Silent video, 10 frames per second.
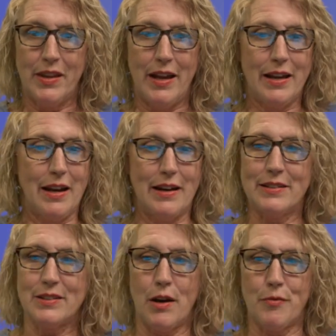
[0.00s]
and I
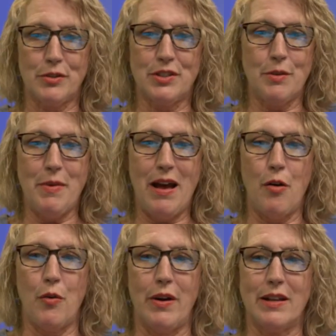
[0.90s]
discovered
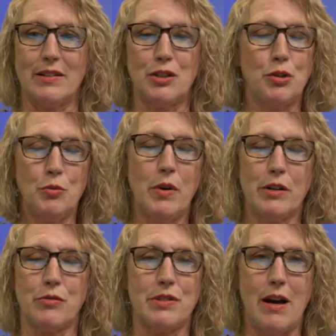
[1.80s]
somehow a
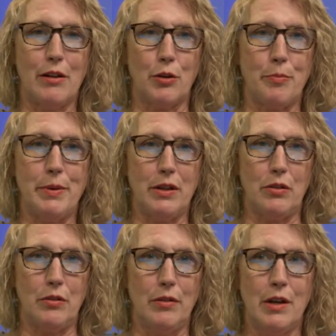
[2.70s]
$200
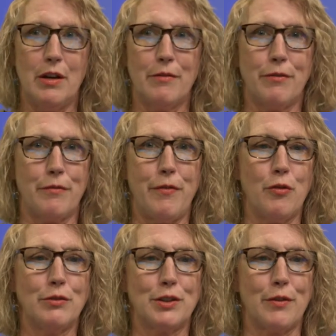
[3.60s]
bill for
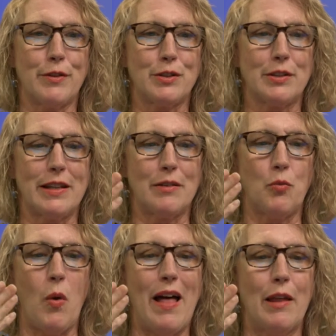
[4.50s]
phone service
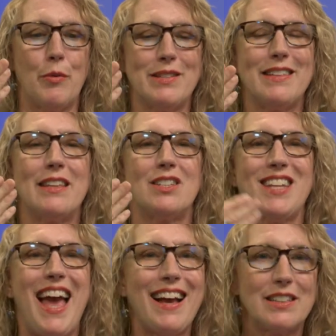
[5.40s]
while I was in the
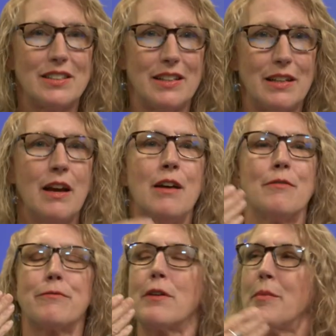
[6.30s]
taxi
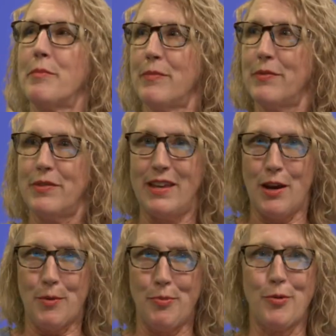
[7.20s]
from the
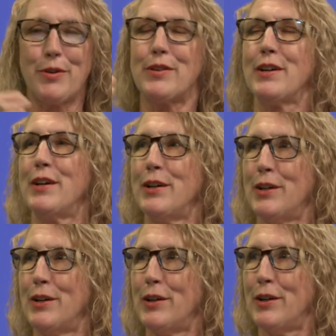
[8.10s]
airport
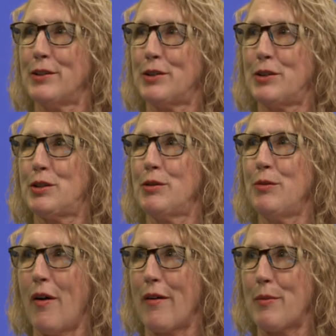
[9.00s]
to
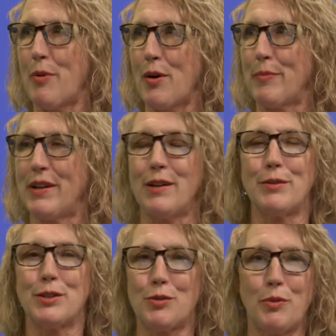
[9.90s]
our apartment. It
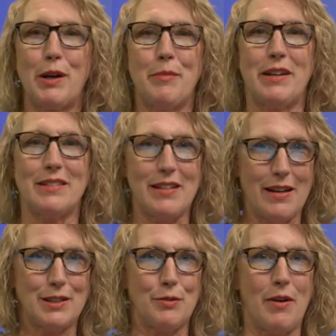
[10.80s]
was a 20 minute
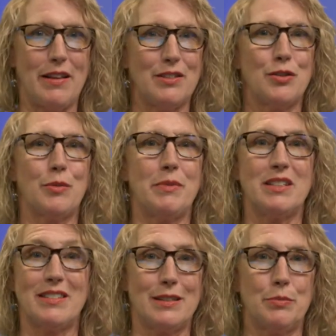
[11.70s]
taxi ride. It took me
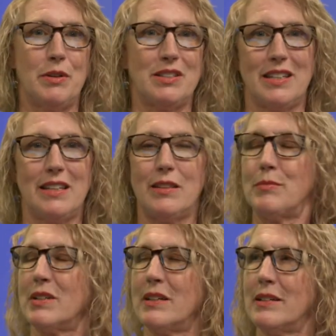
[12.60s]
six months to get them
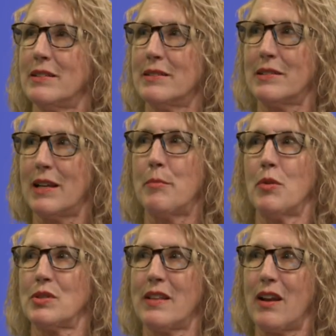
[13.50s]
to get
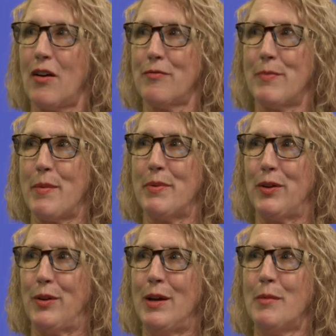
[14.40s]
most of that off my bill.
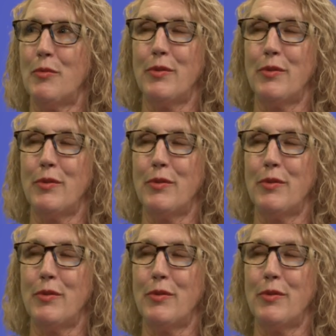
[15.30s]
Yeah, some...